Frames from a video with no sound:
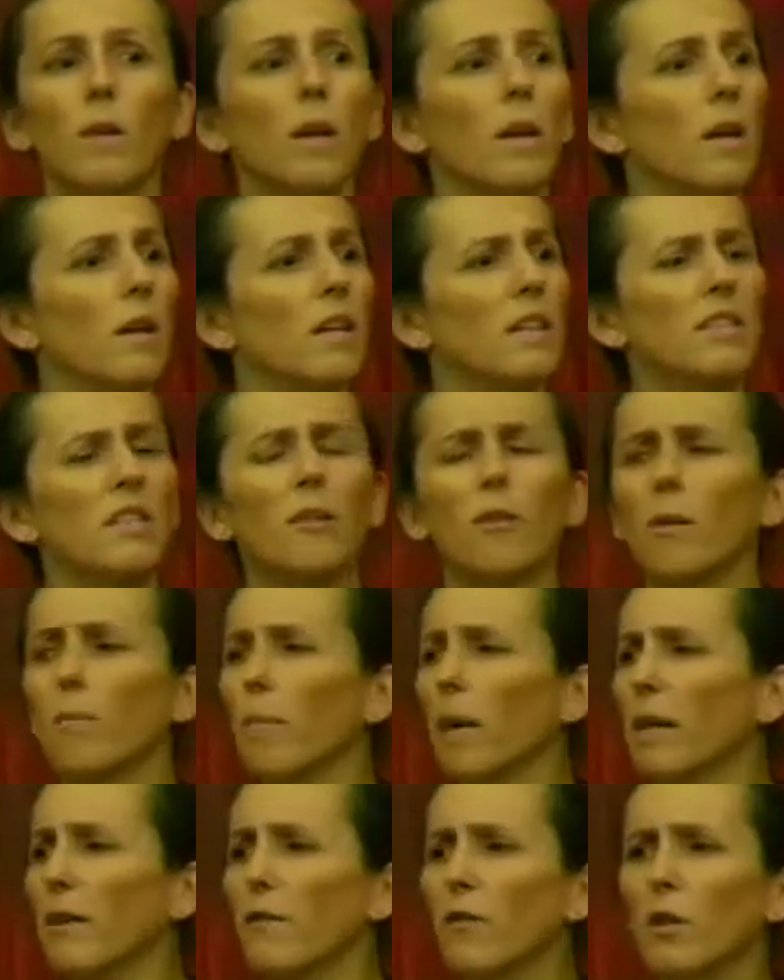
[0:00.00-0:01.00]
Is there a
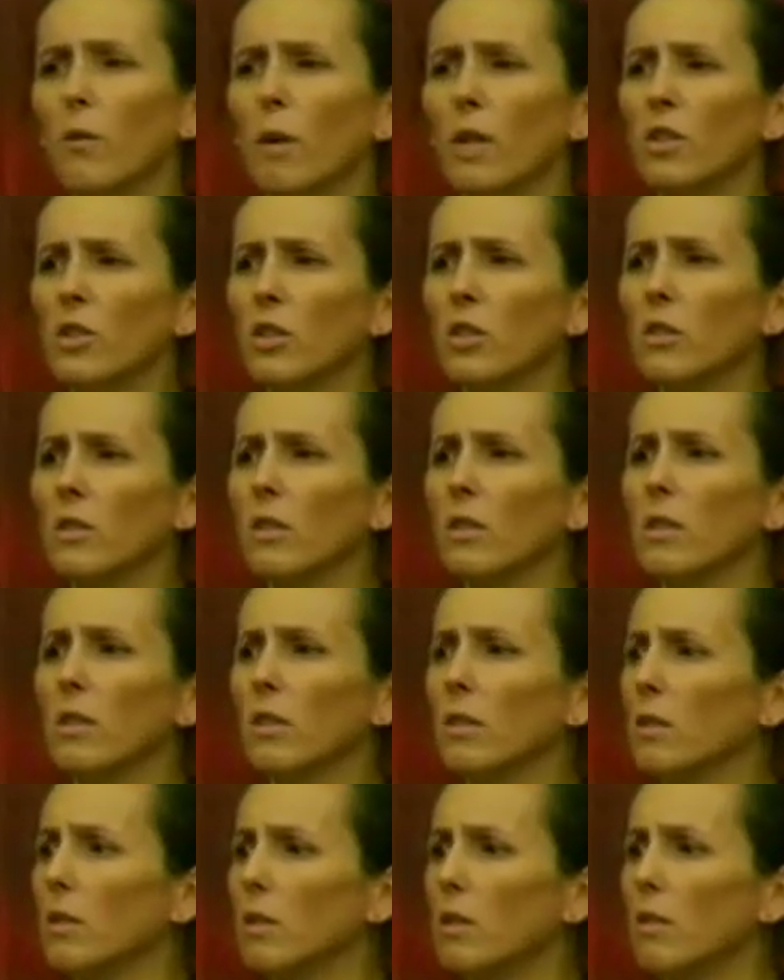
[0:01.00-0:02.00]
mic for questions?
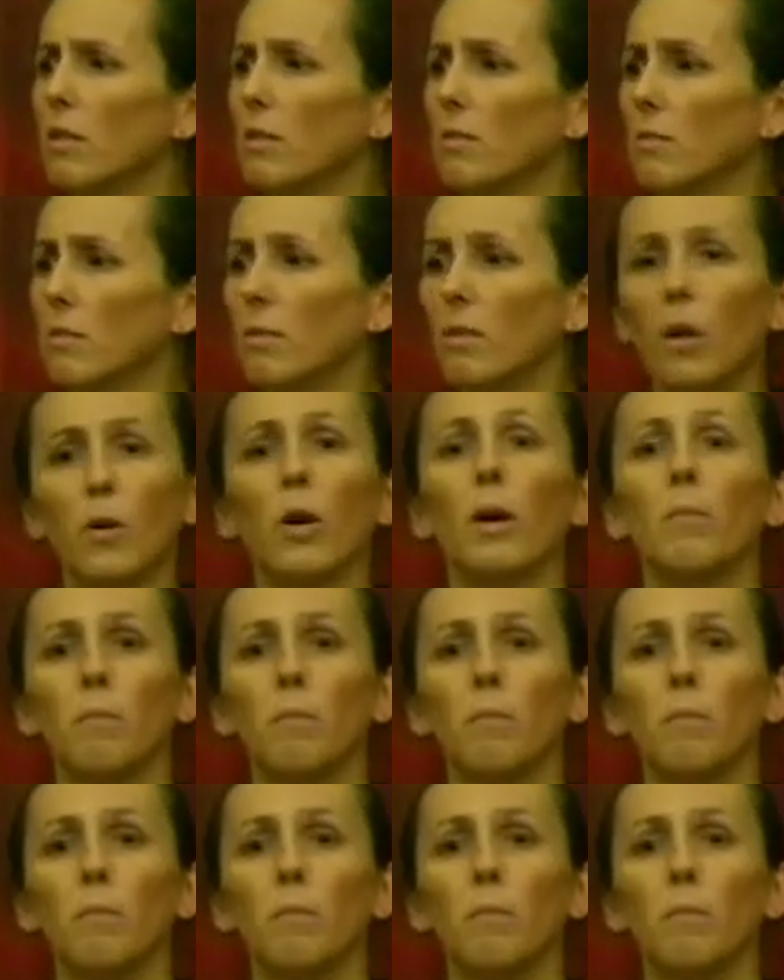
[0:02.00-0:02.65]
Okay.